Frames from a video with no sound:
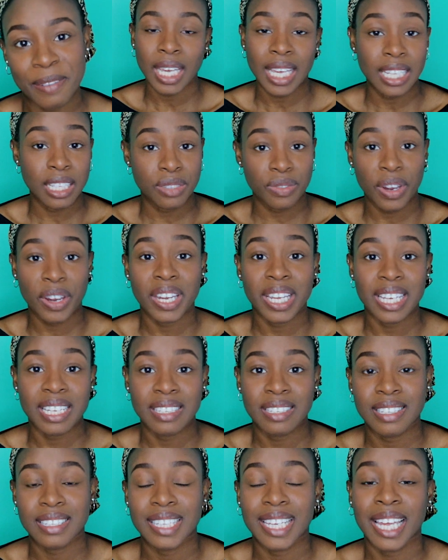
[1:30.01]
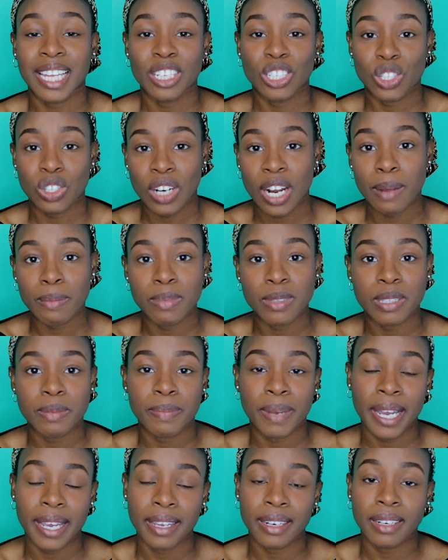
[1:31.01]
It's very easy to get trapped
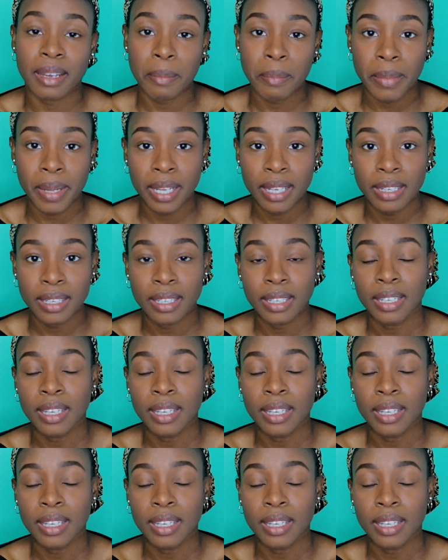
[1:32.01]
by a number,